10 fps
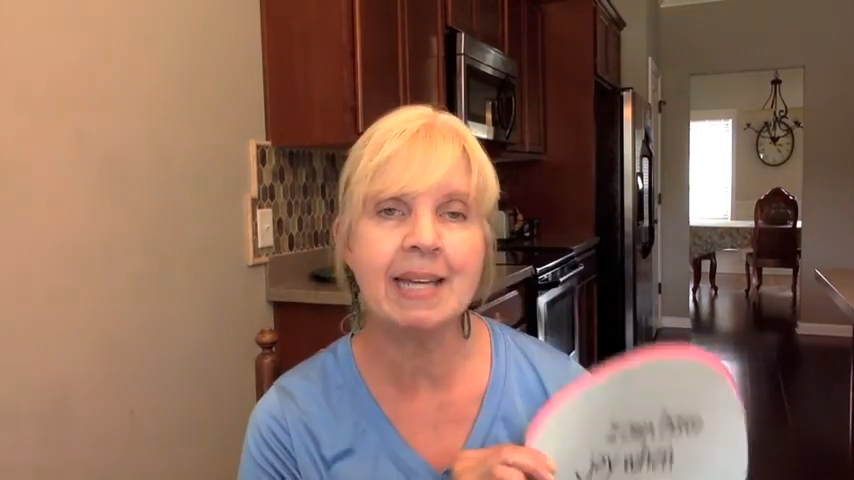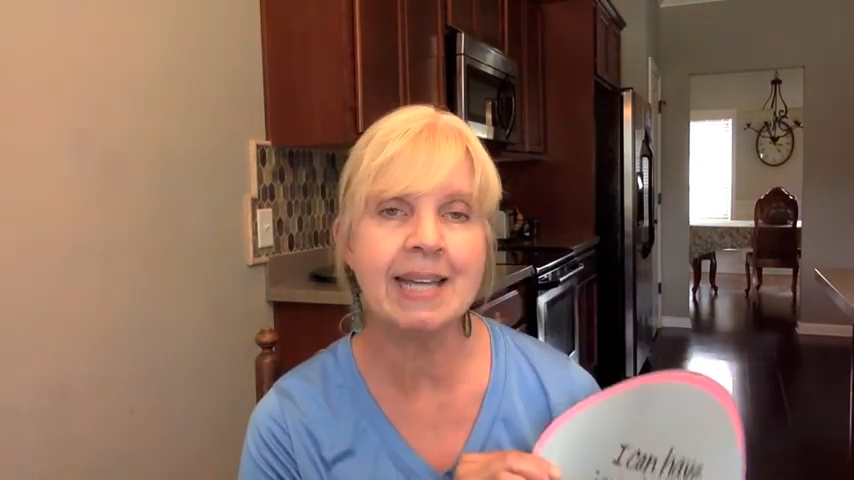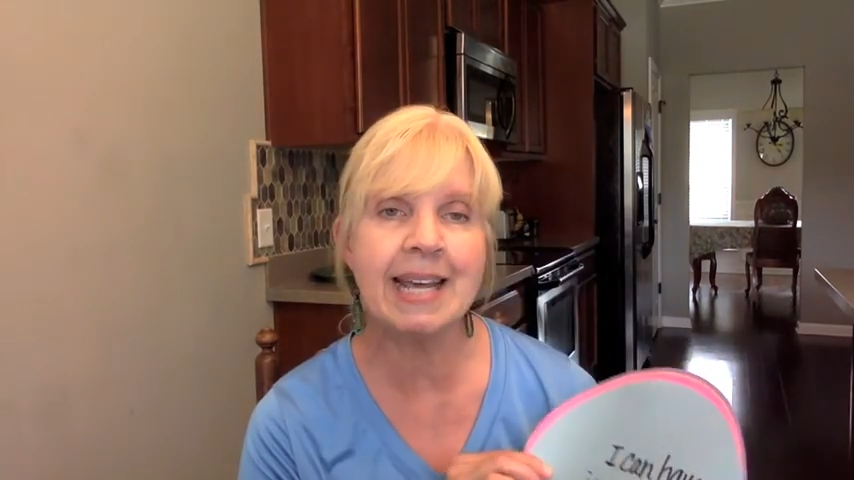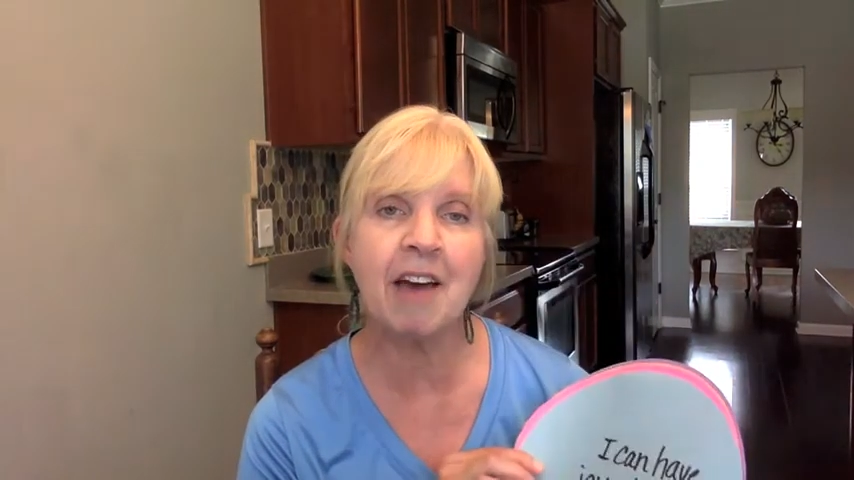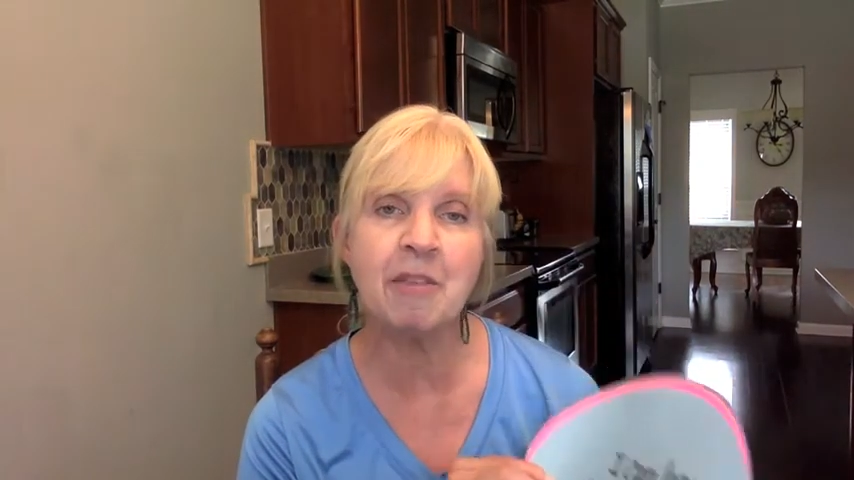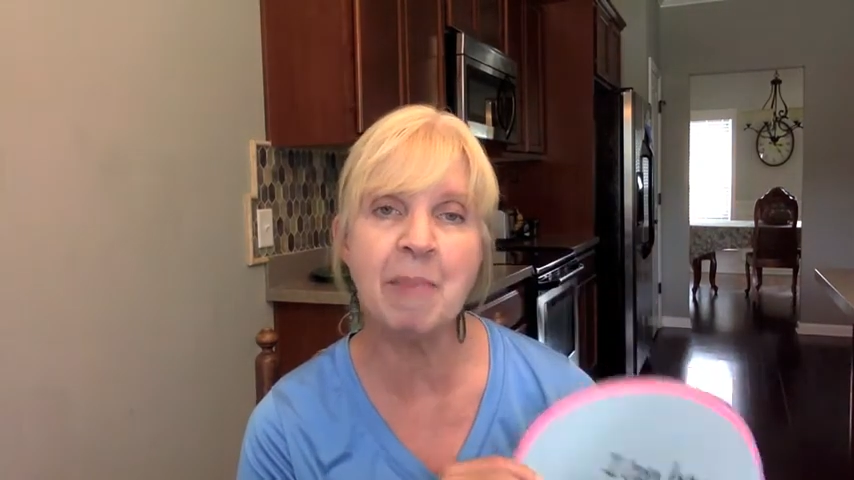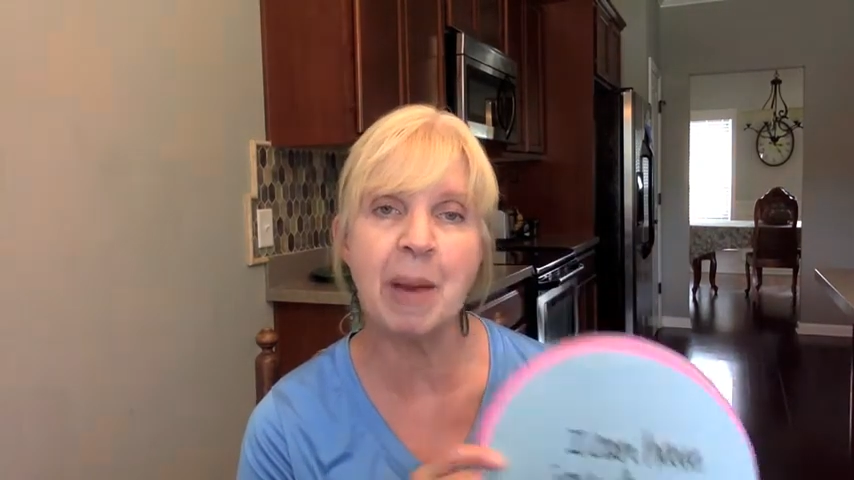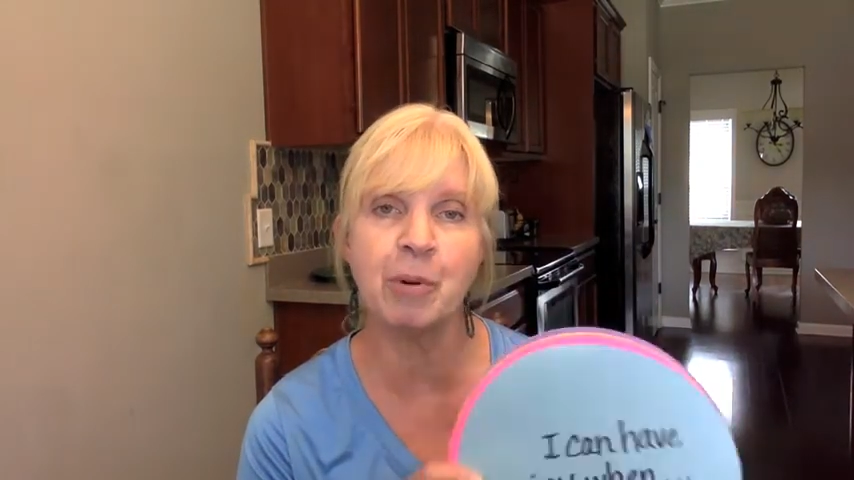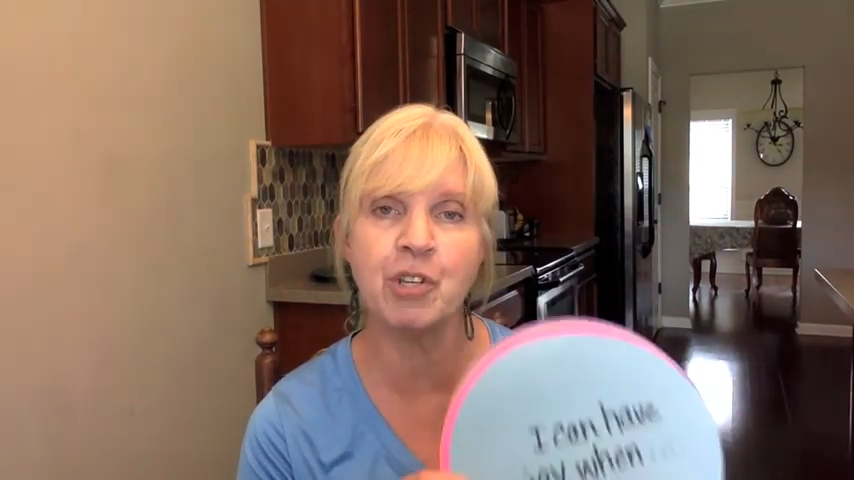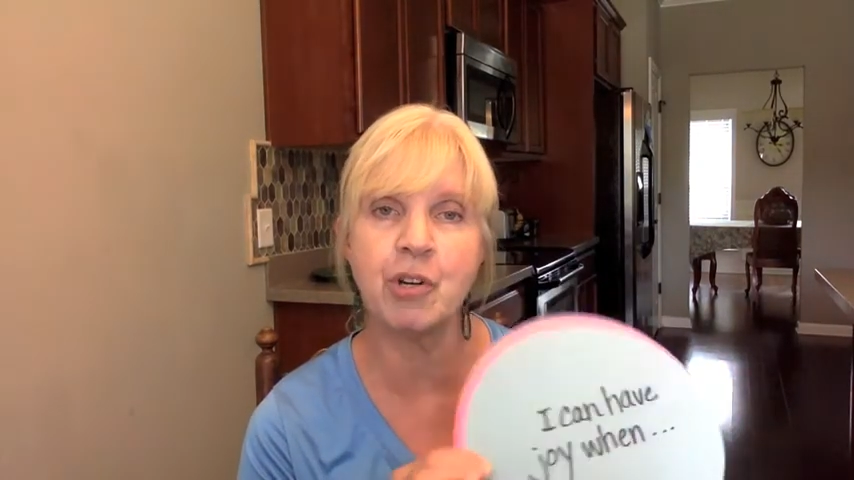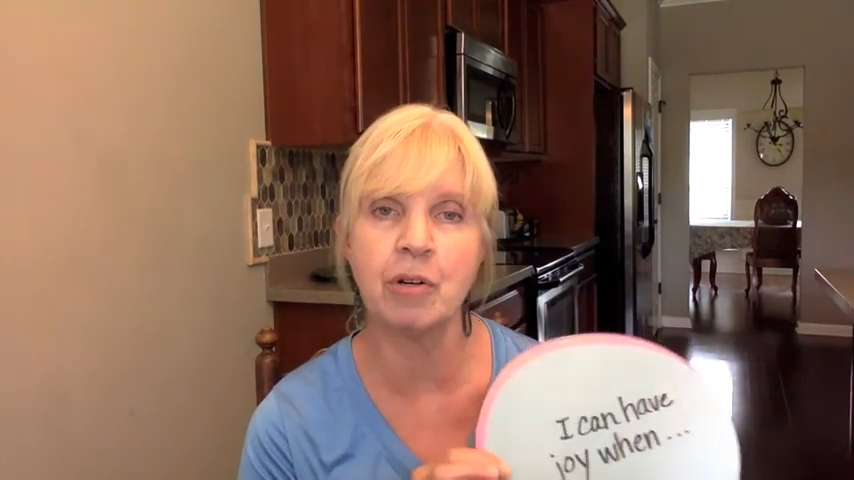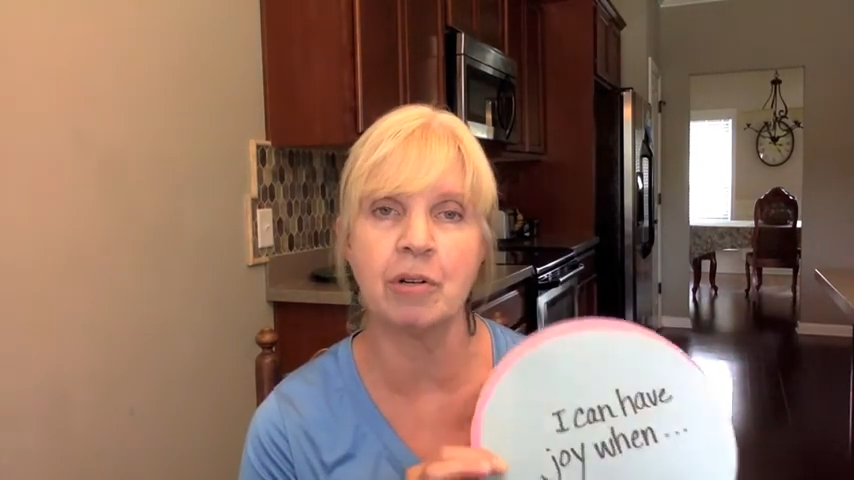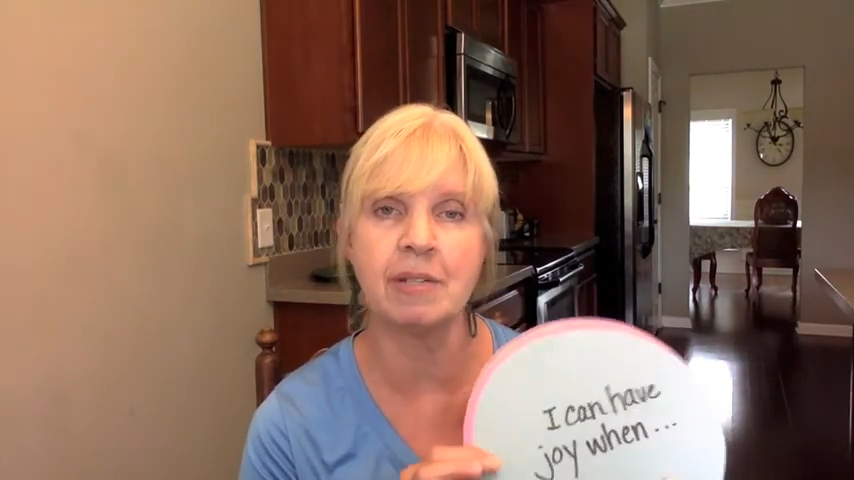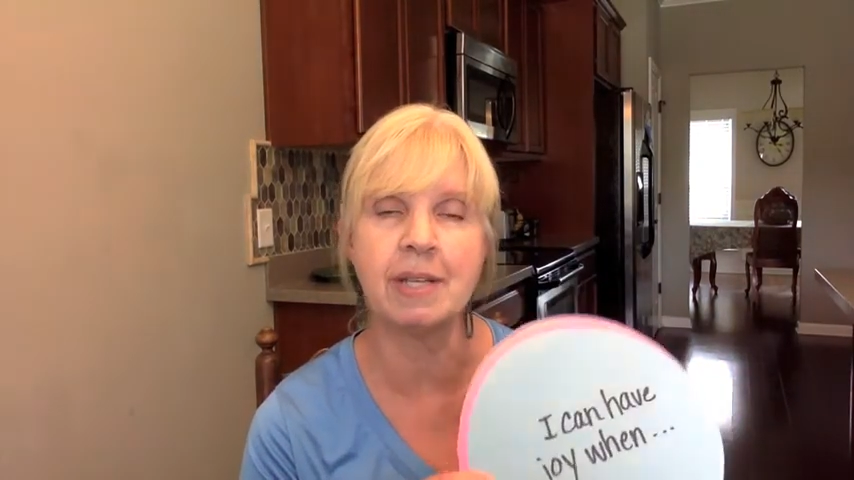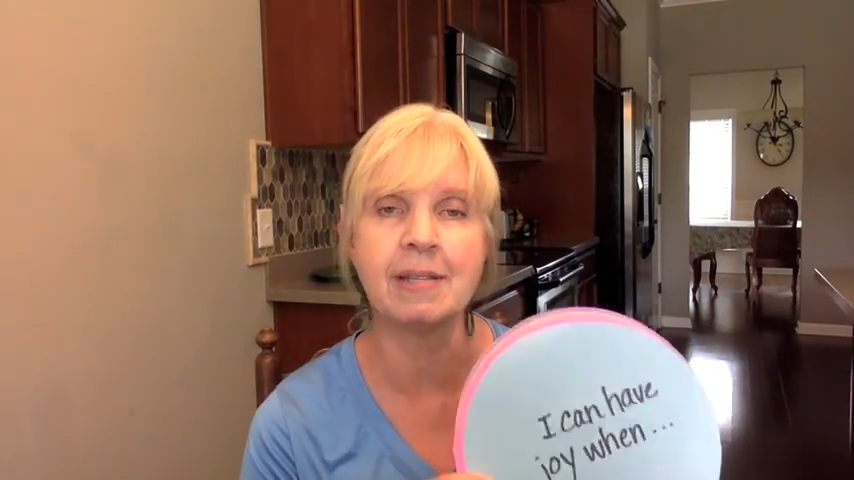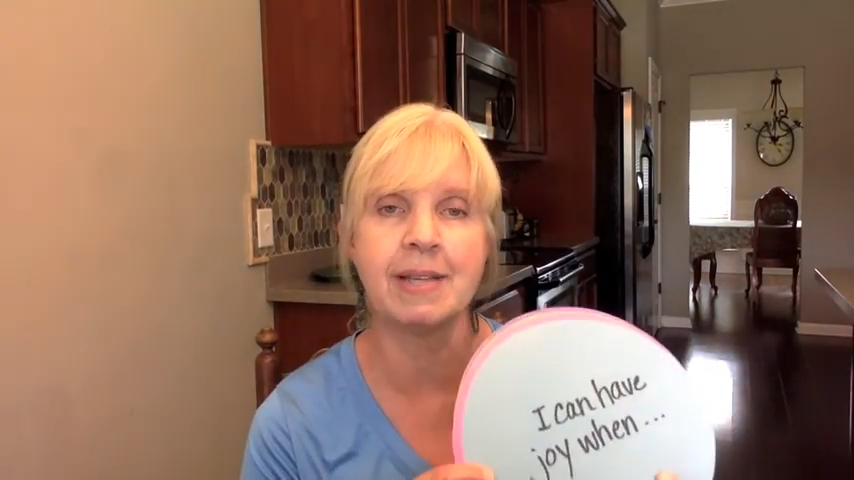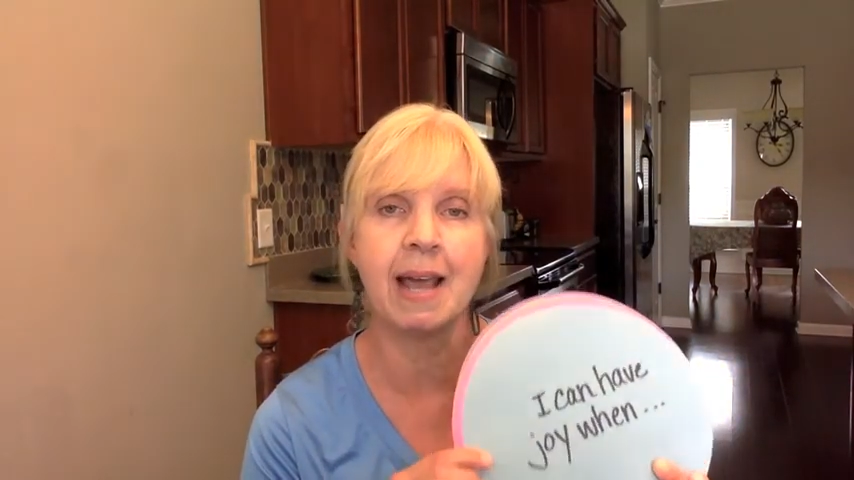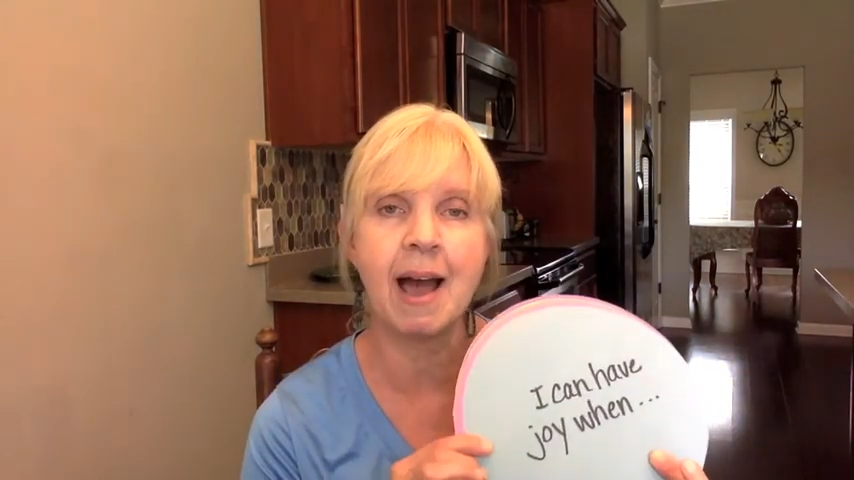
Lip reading: Take out the paper circles that say,